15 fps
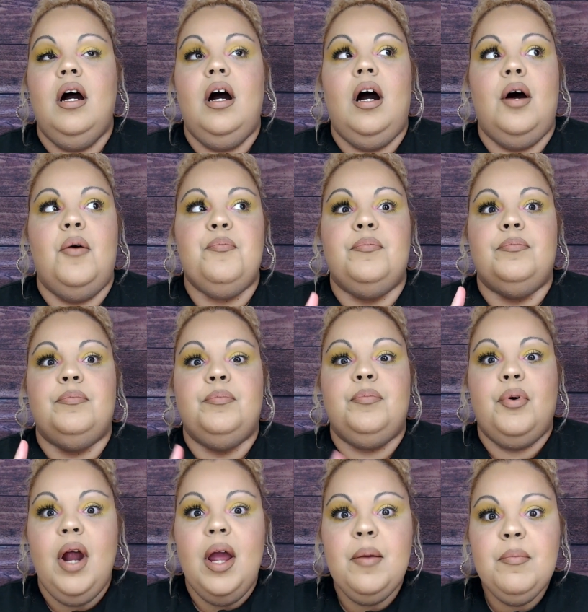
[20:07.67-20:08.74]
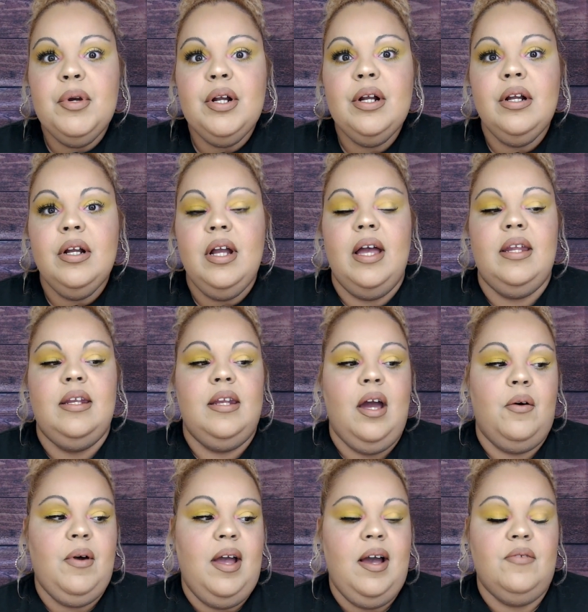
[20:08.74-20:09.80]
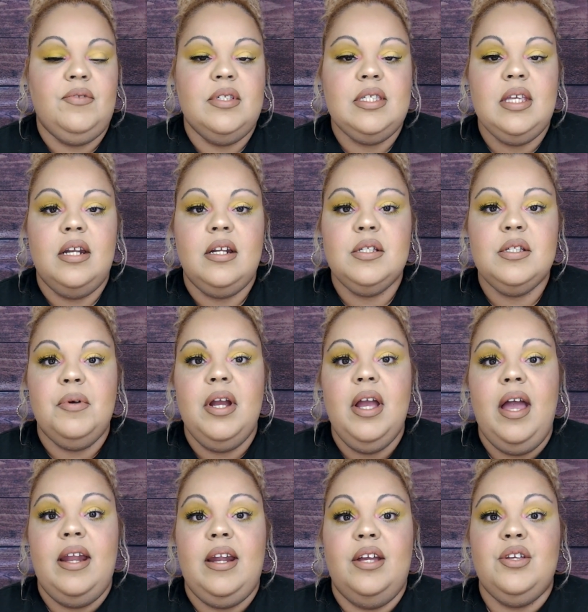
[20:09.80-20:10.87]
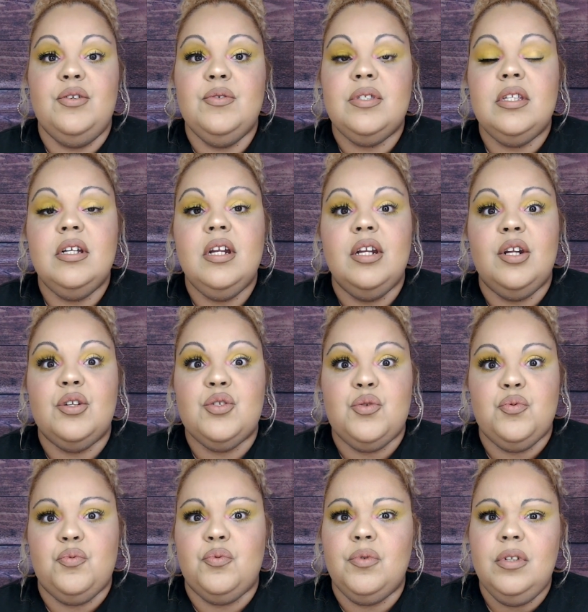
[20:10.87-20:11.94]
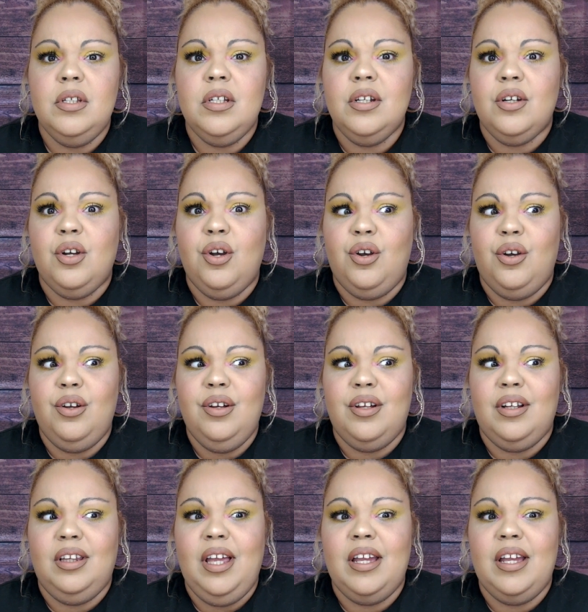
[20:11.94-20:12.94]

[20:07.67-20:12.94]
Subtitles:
primer, and now I have the setting spray, and I used it and it's really good.